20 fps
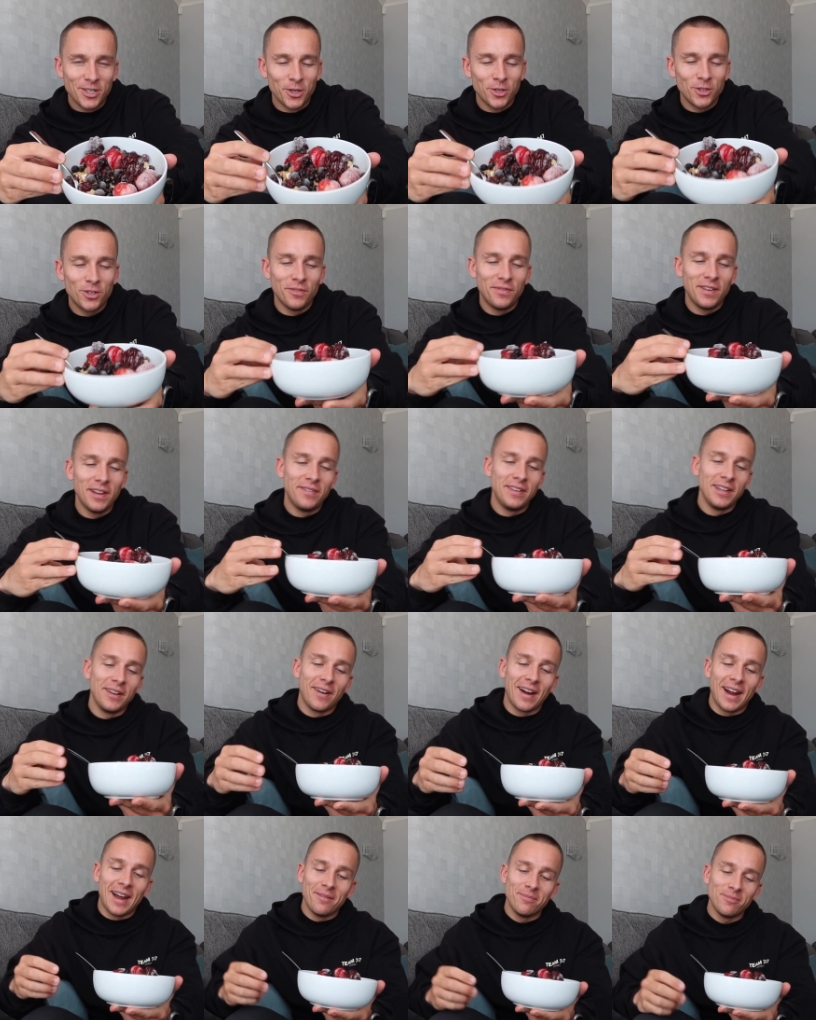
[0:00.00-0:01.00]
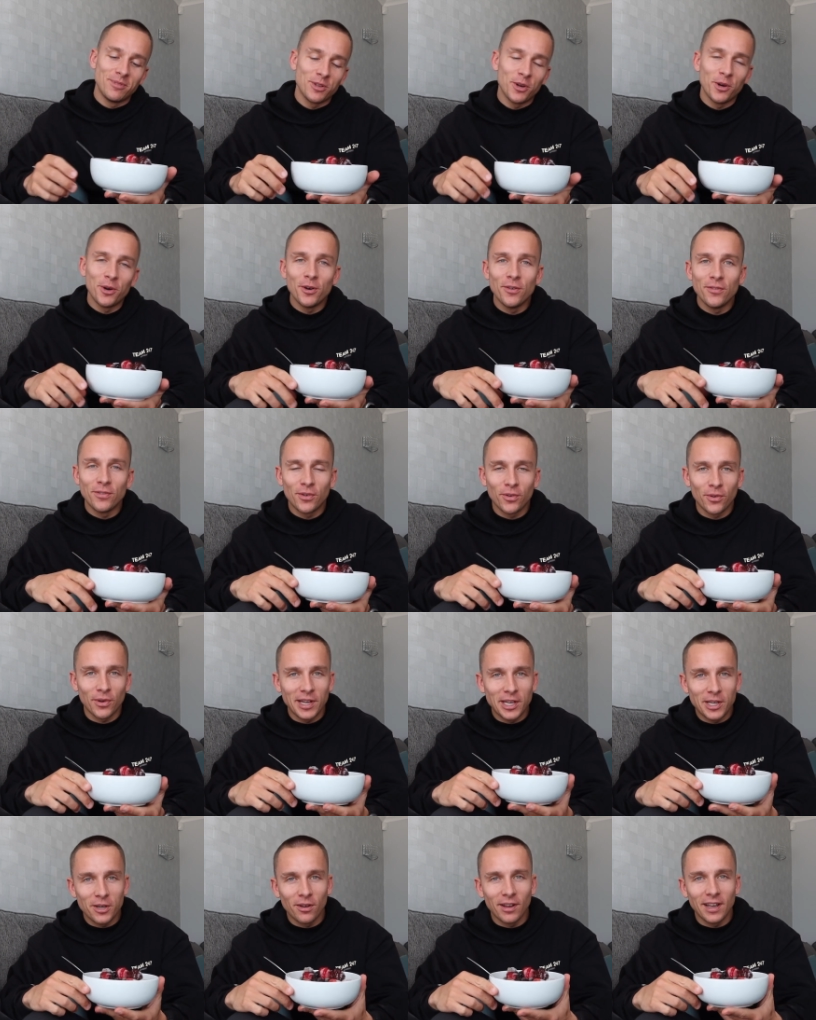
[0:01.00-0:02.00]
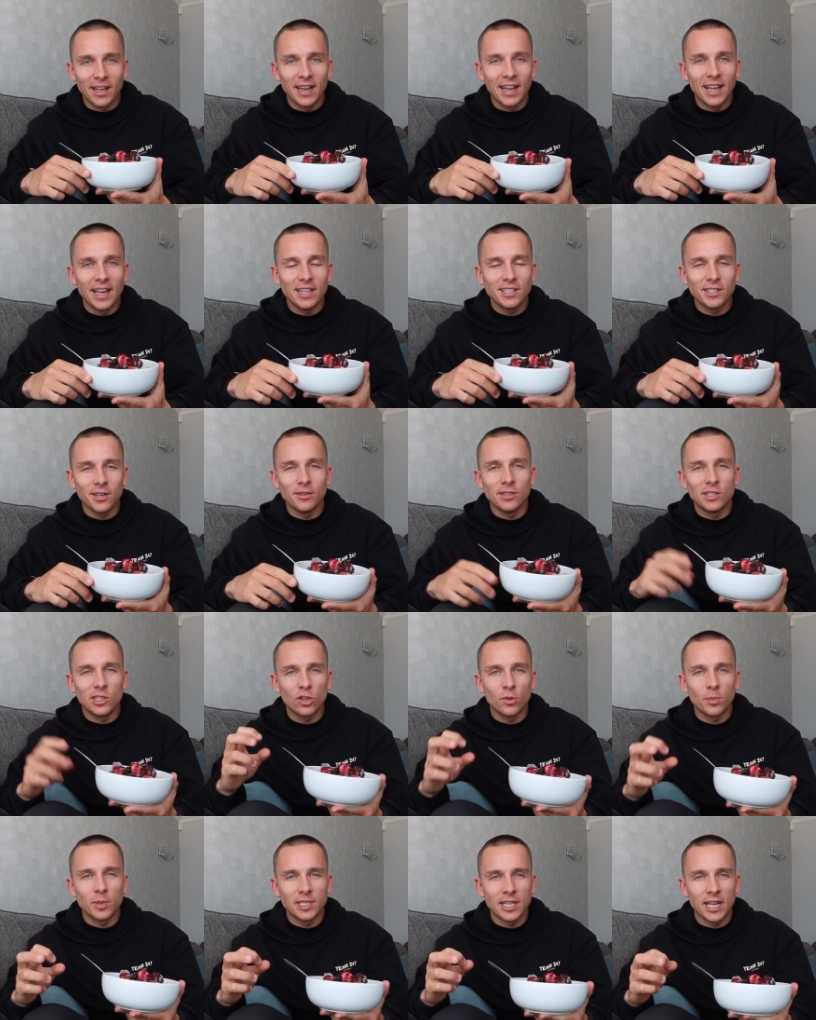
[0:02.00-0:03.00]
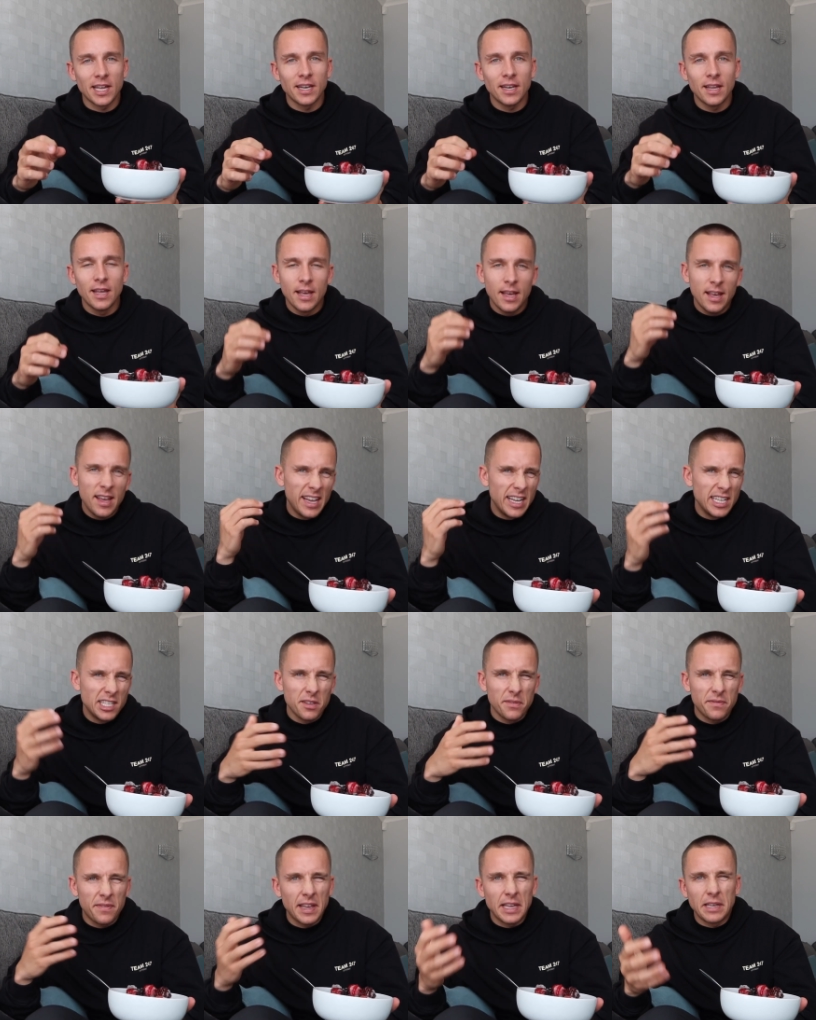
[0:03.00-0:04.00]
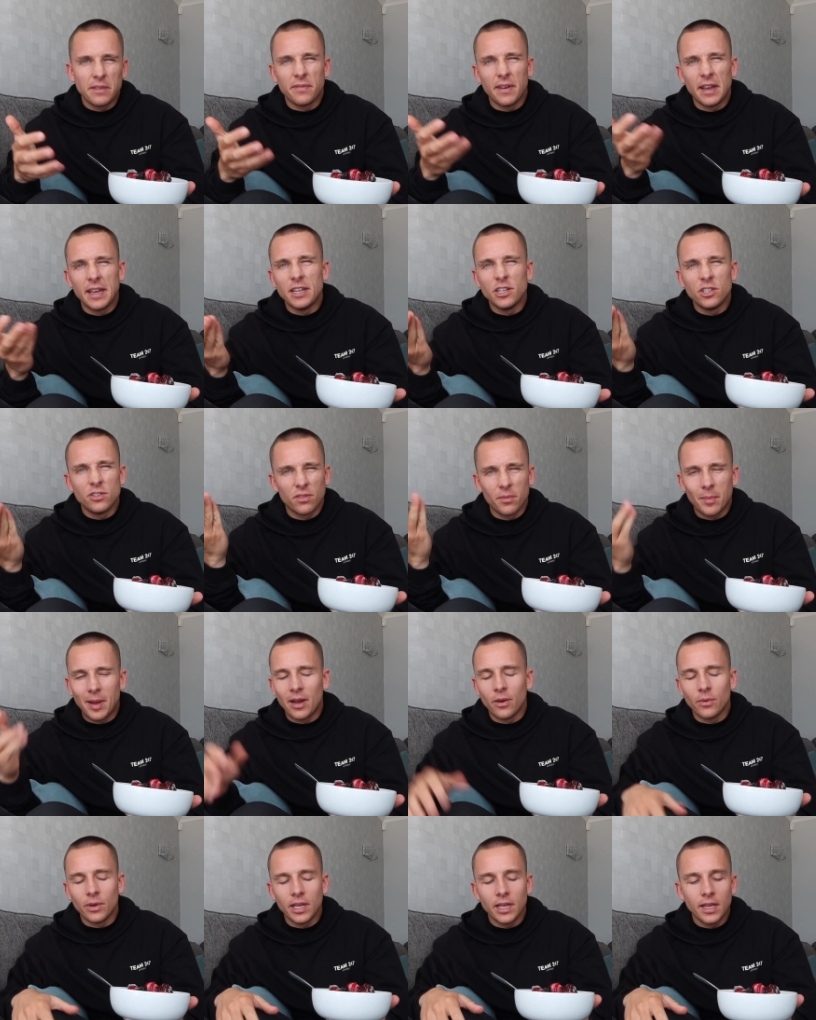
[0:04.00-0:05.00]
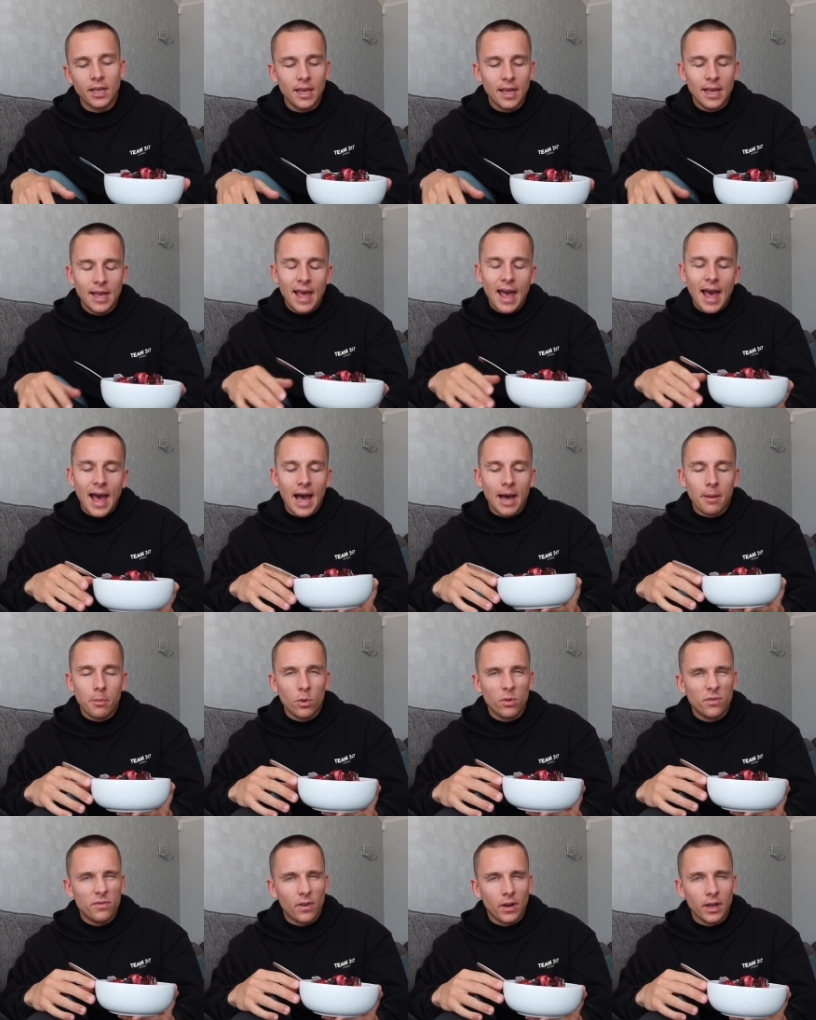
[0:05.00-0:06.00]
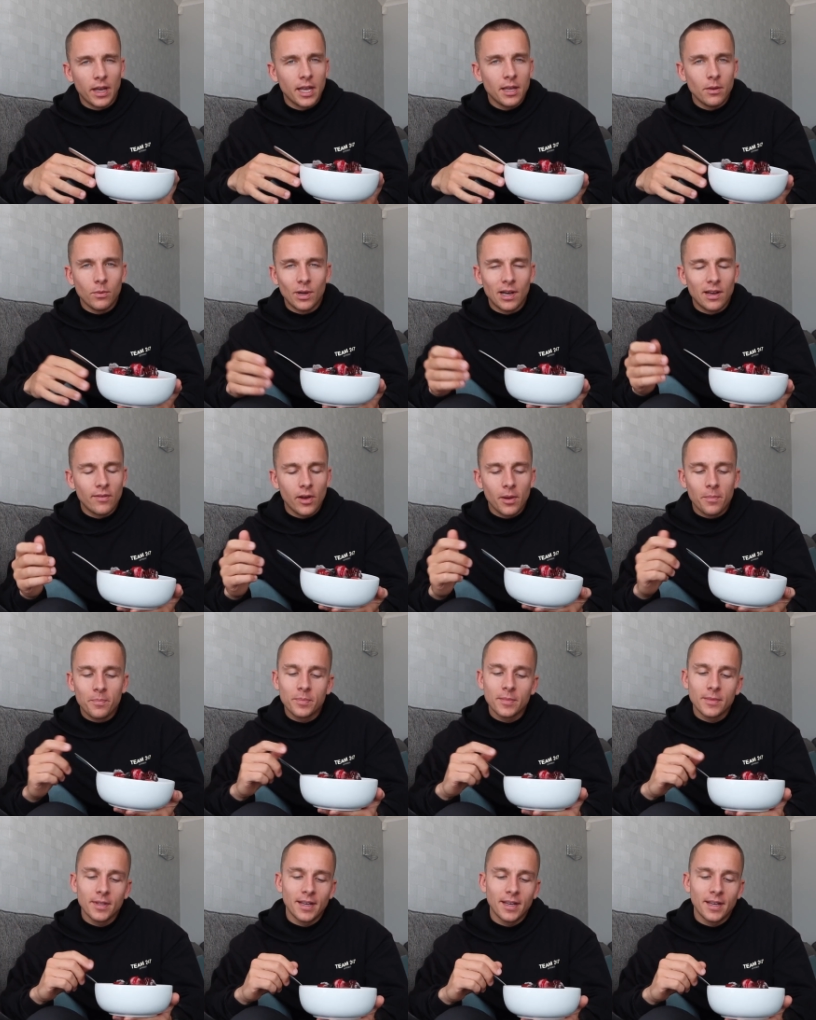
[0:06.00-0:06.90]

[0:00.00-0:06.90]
250 grams of Greek yogurt in here, so 0% is the fake Fage from Aldi, um, or Faye, whatever.